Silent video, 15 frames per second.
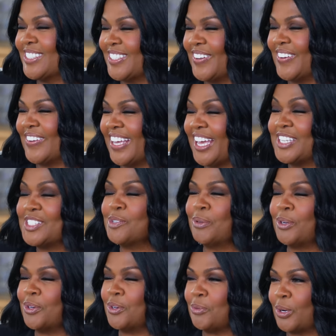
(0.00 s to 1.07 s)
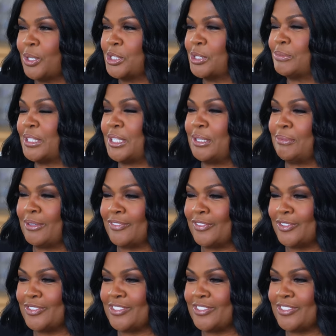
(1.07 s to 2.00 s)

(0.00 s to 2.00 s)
So yes, you've been on the worship team and you